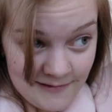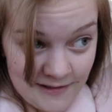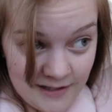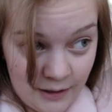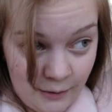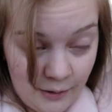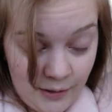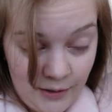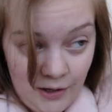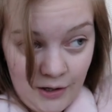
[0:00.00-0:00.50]

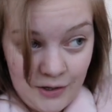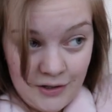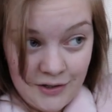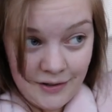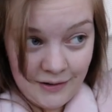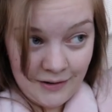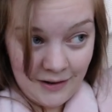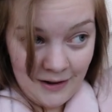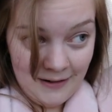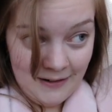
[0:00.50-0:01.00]
it would look
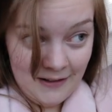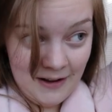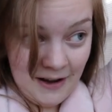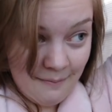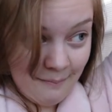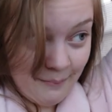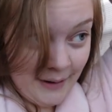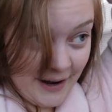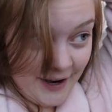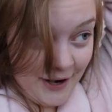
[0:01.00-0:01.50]
a
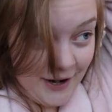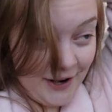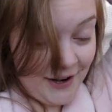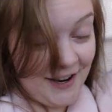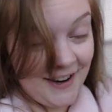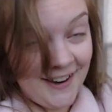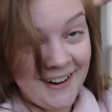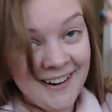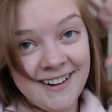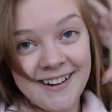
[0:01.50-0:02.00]
lot better
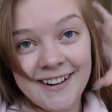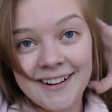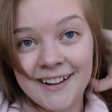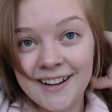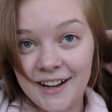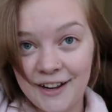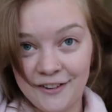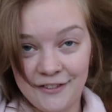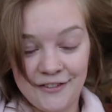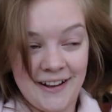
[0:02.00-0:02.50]

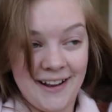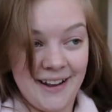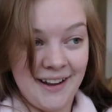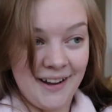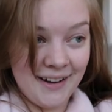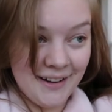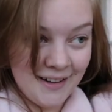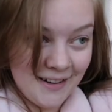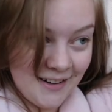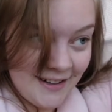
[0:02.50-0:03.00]
if
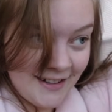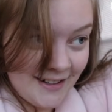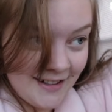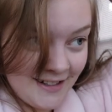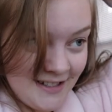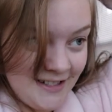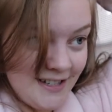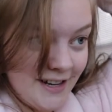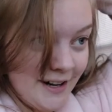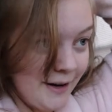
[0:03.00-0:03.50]
I
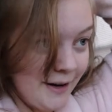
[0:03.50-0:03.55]
did